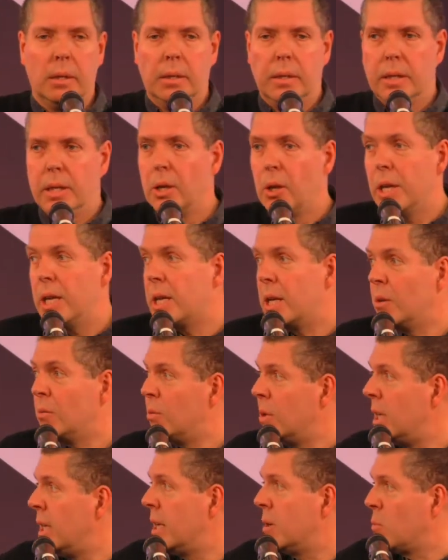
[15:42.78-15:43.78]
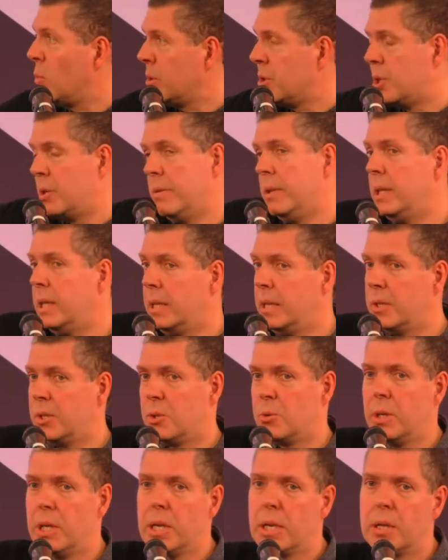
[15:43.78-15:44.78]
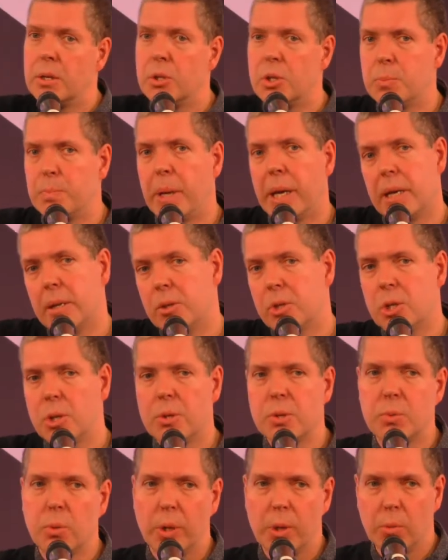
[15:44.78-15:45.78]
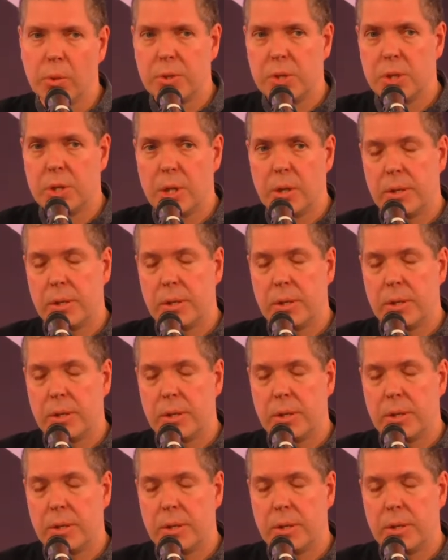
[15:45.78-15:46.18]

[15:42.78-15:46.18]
you know, you can really once you're in the industry, you can pick and choose what you want to do.